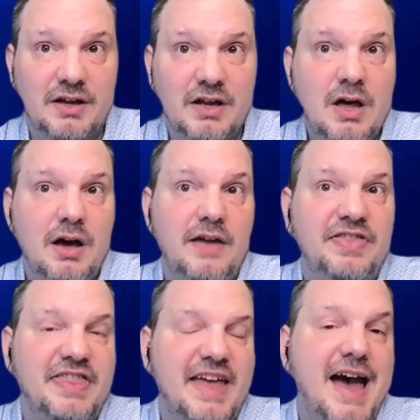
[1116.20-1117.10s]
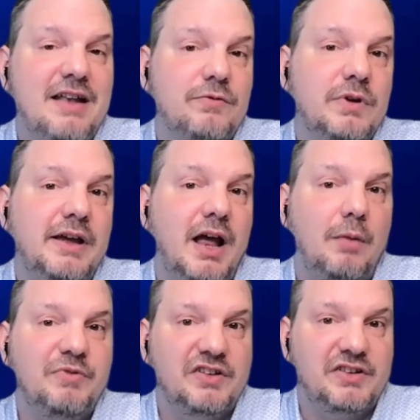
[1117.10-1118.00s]
And that really
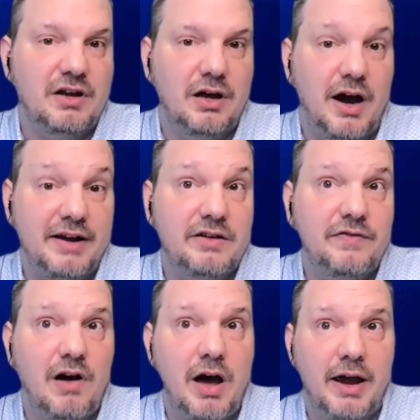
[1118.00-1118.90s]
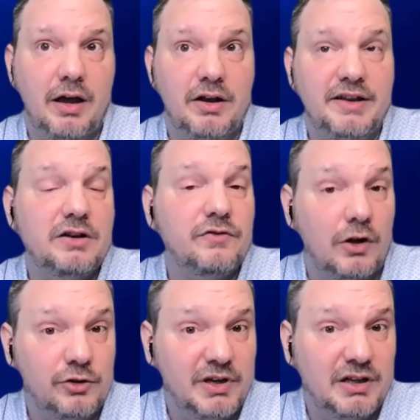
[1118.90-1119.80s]
helps us identify container
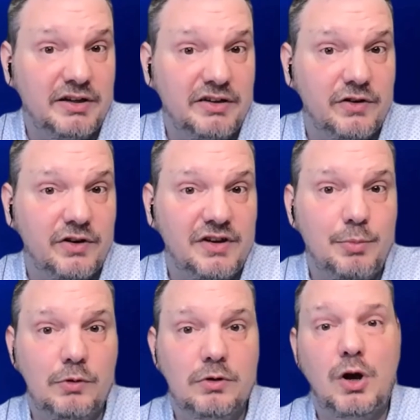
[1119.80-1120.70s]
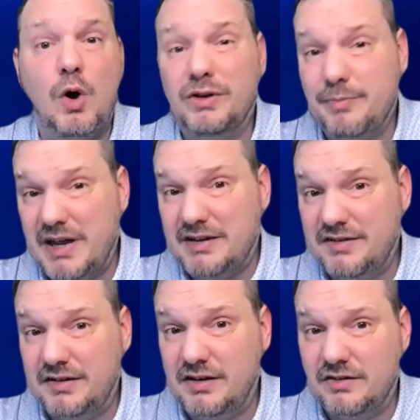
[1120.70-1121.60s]
vulnerabilities, for example, code
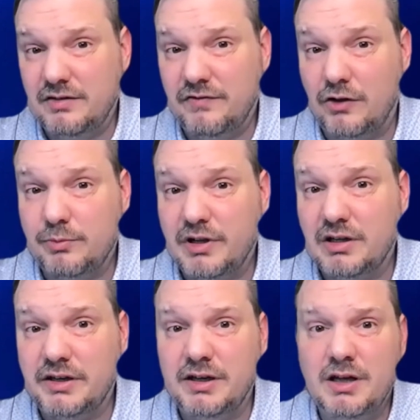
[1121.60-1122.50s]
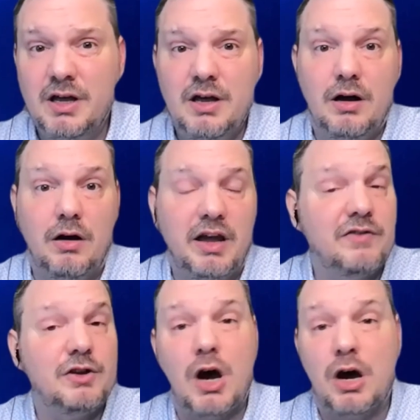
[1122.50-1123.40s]
dependencies, vulnerability,
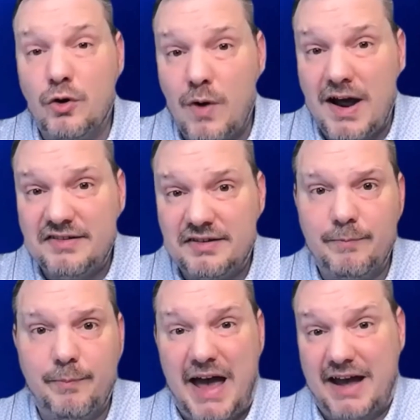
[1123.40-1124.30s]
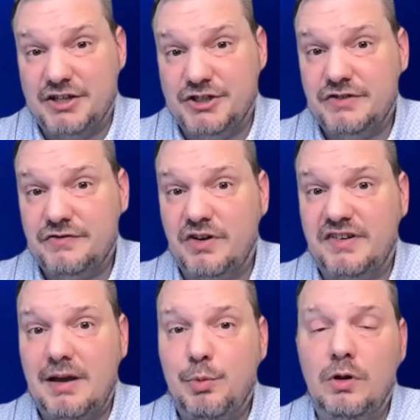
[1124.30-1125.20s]
even non-OS packages, for
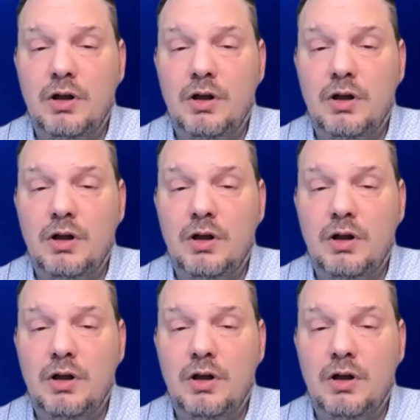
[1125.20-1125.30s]
example.